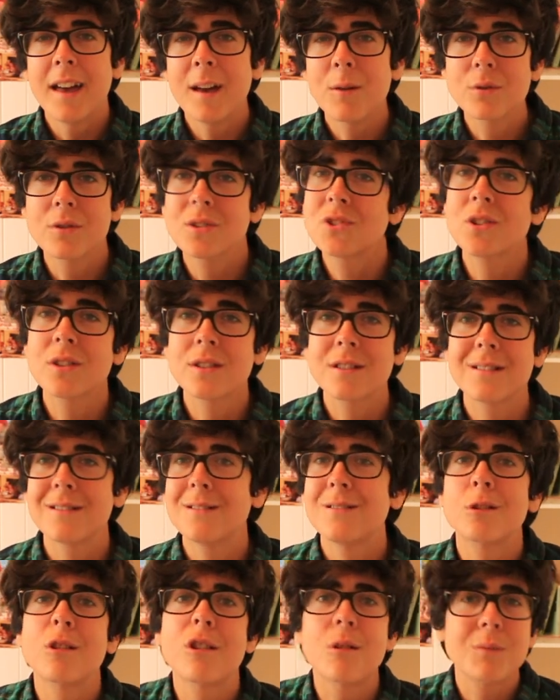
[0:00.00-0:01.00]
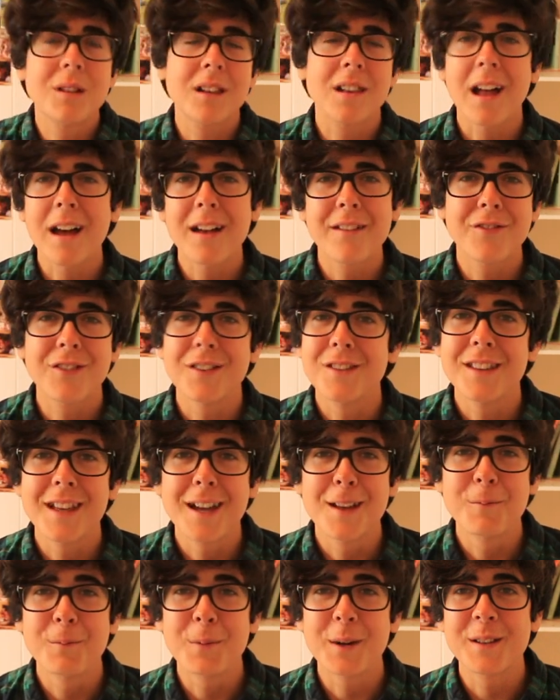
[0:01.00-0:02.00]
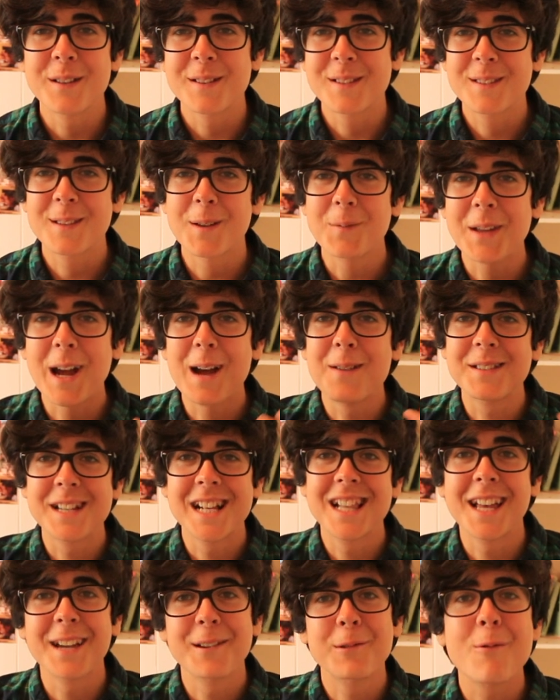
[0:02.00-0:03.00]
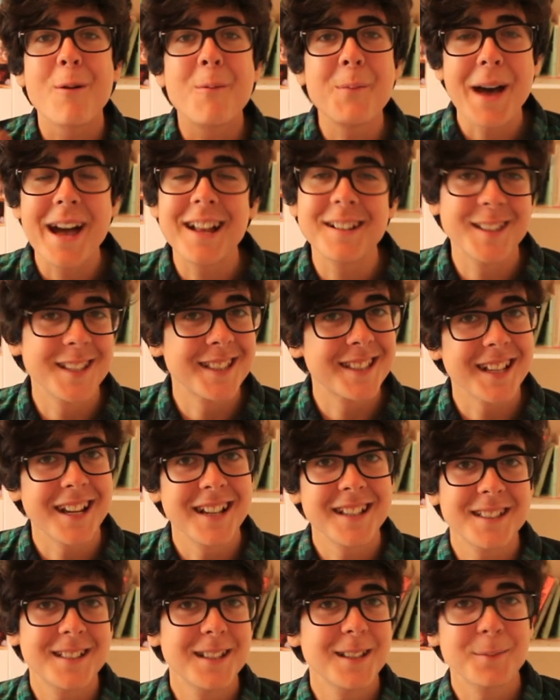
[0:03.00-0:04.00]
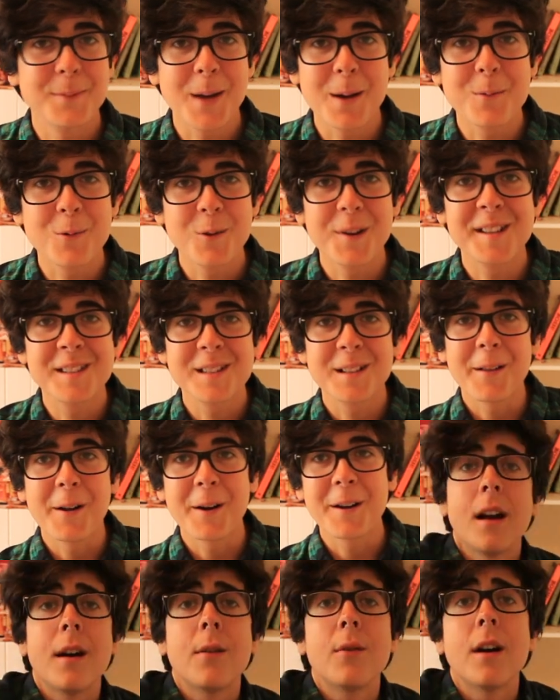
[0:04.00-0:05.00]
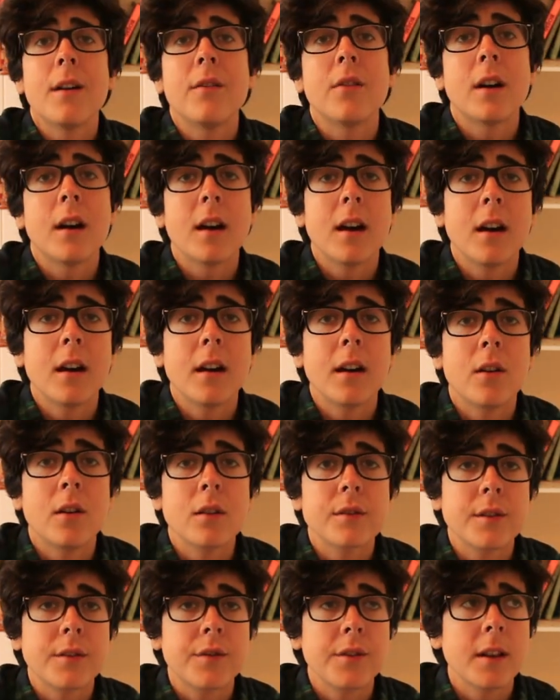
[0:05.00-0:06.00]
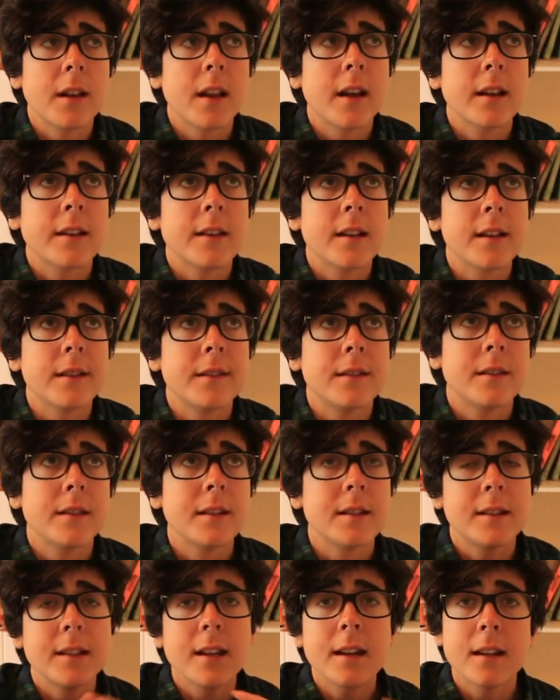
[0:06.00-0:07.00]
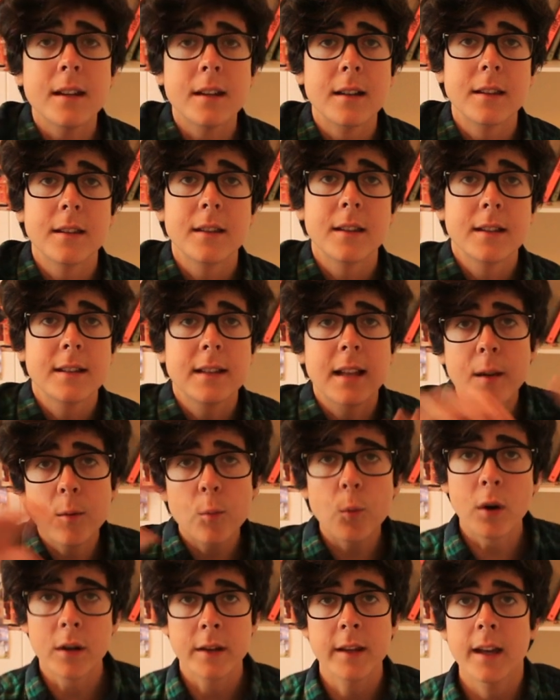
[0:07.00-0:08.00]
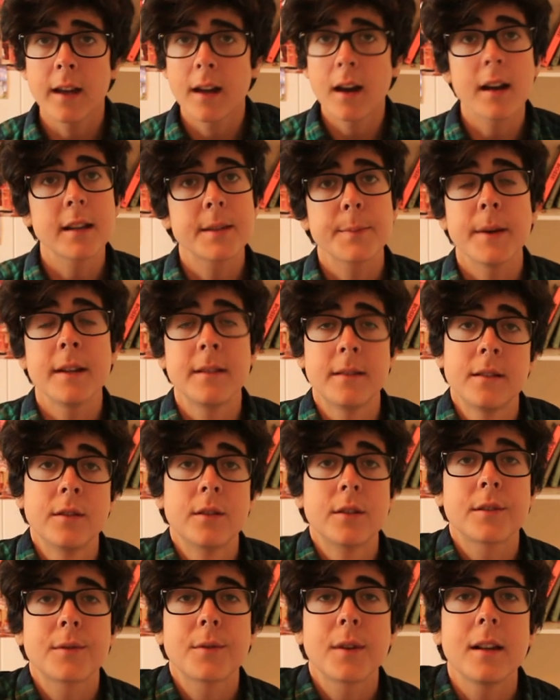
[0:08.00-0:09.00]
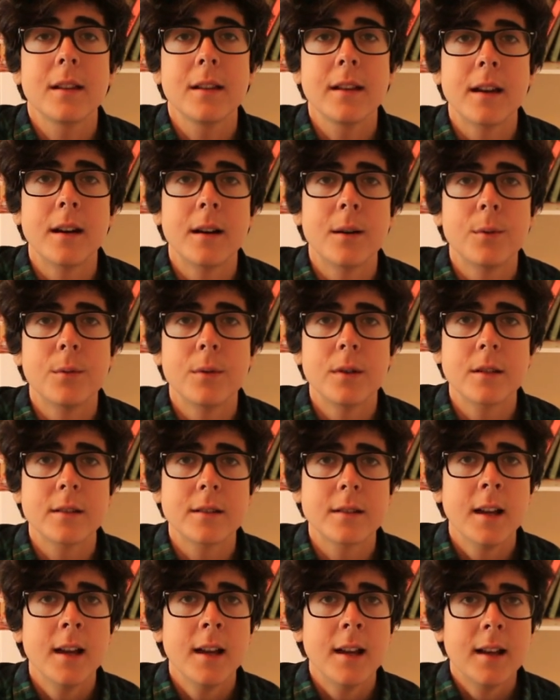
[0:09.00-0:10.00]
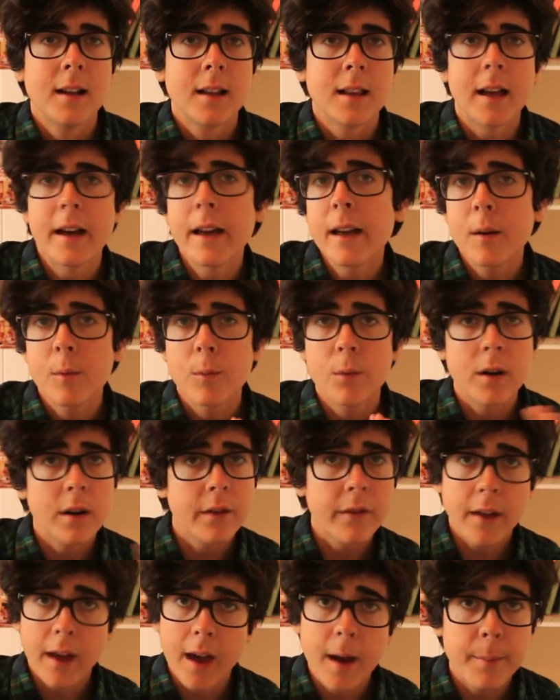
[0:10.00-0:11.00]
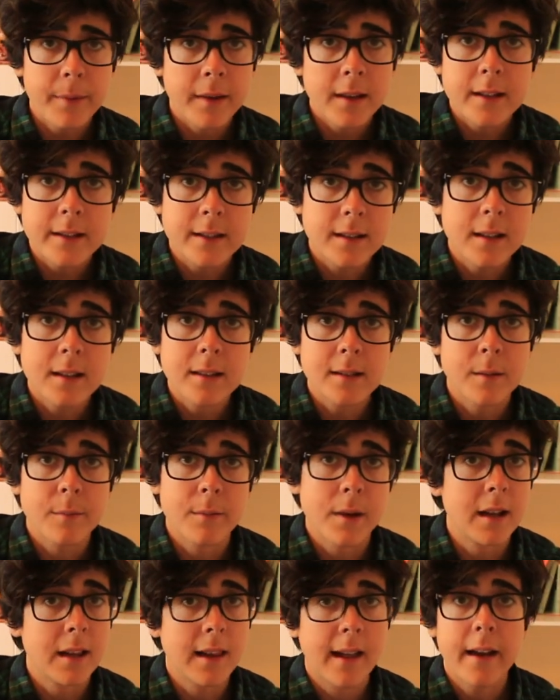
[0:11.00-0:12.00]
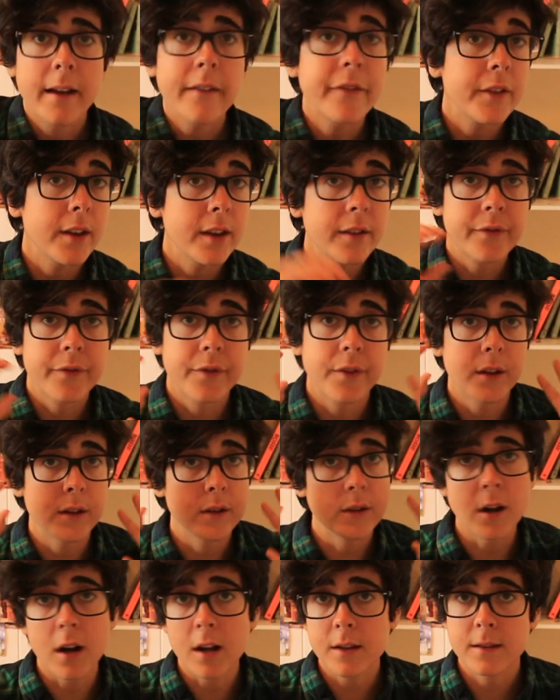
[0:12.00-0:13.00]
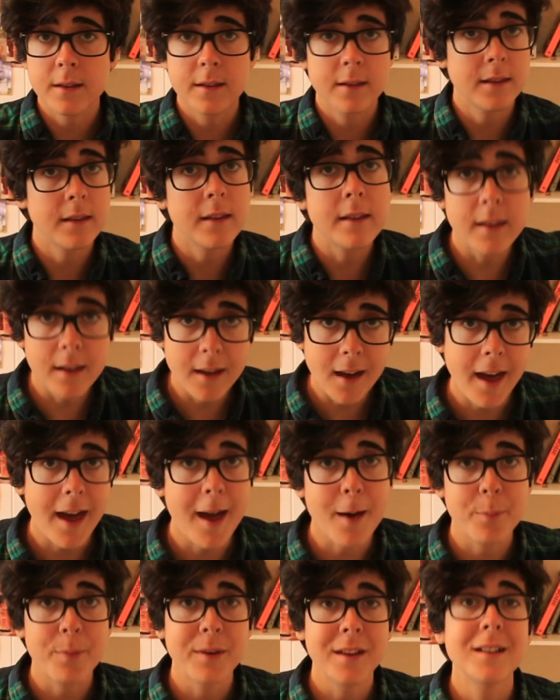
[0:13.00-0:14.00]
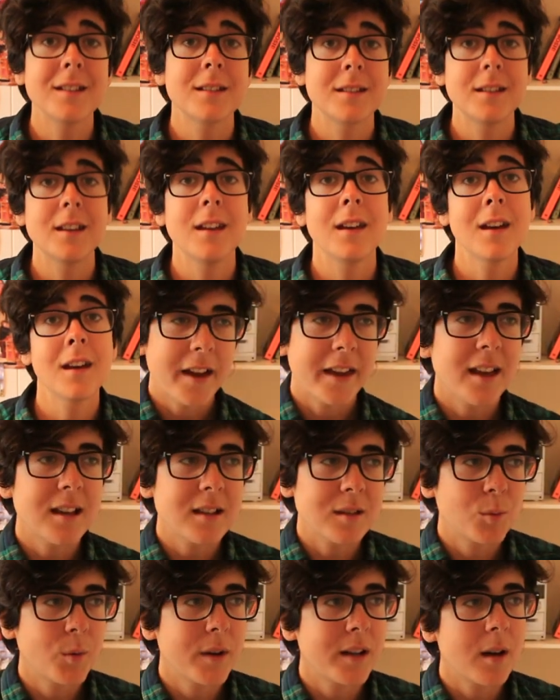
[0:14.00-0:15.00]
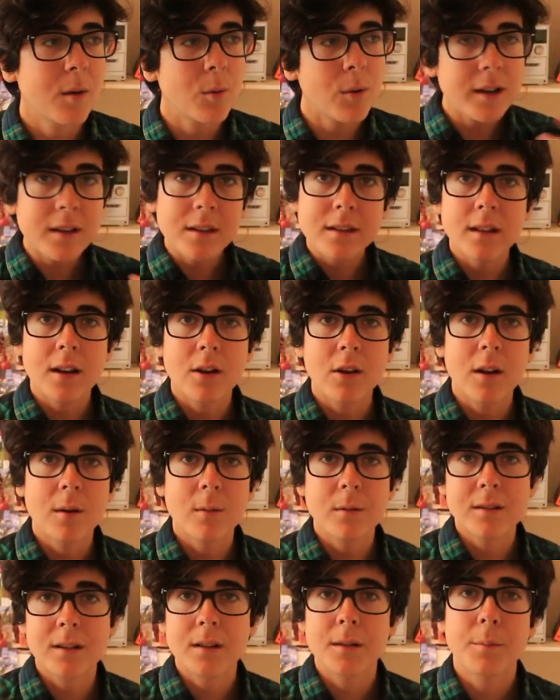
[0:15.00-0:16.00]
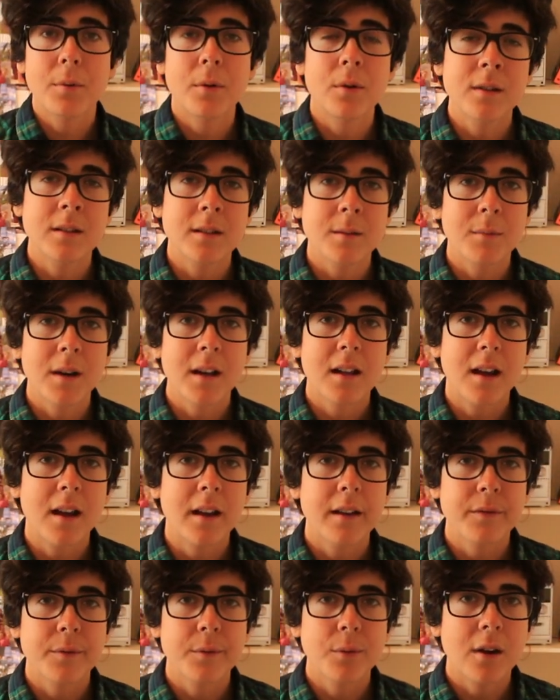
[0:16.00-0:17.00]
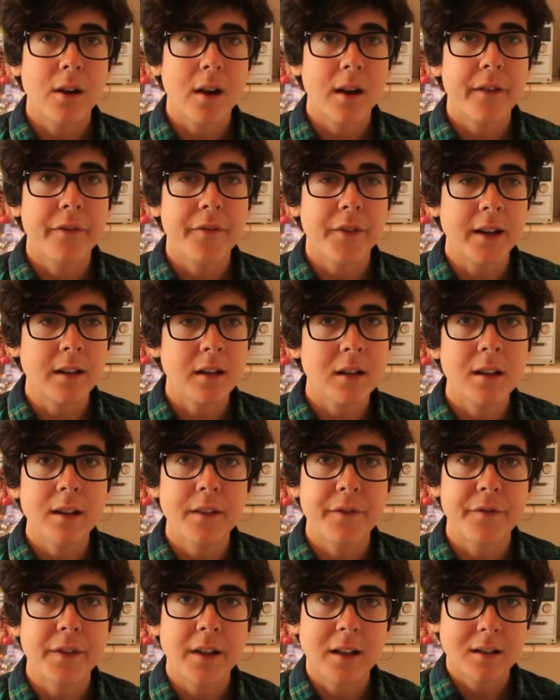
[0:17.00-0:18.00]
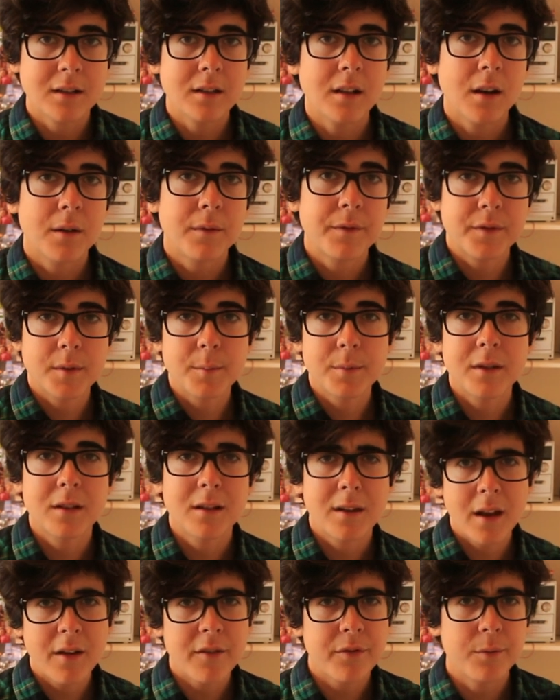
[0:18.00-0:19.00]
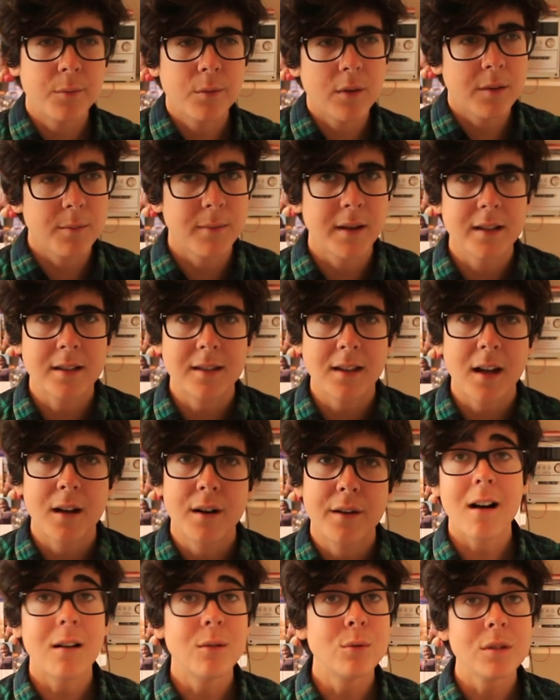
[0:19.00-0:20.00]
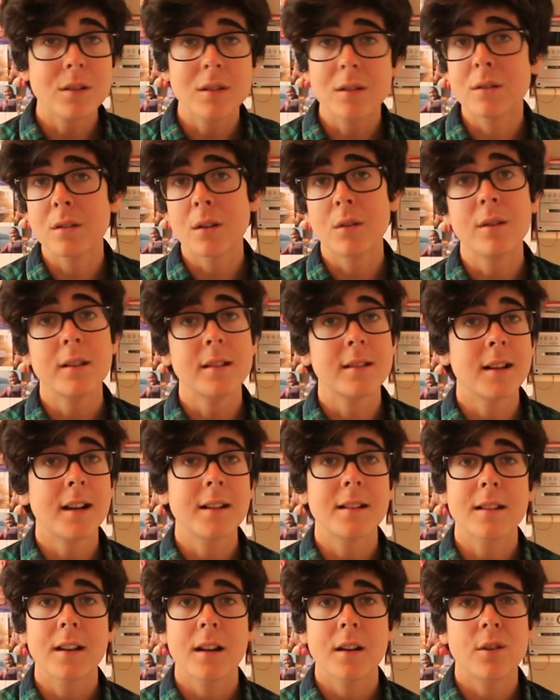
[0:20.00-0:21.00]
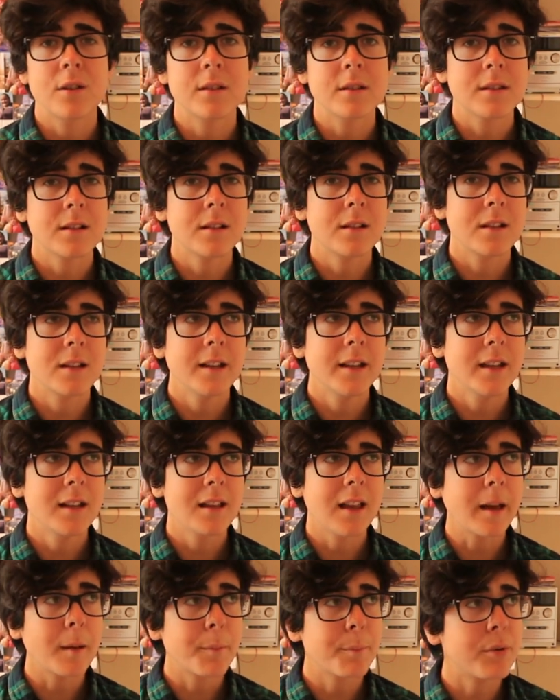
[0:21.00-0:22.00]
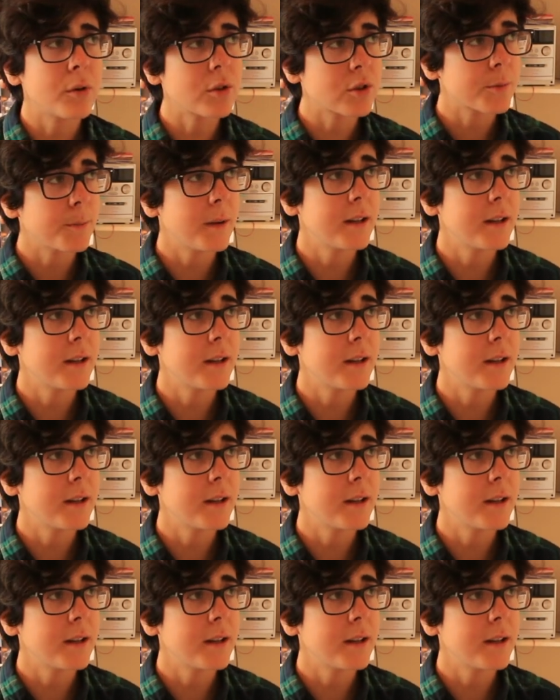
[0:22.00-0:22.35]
it was just normal life in the end, but sometimes I like romanticize these memories a lot. However, I also feel like that this year, this like one year I spent in Australia was like one of the happiest years in my life, if not the happiest year. I guess when I went there I was at a point in my life where I finally felt comfortable enough with myself. I was so excited I constantly like pushed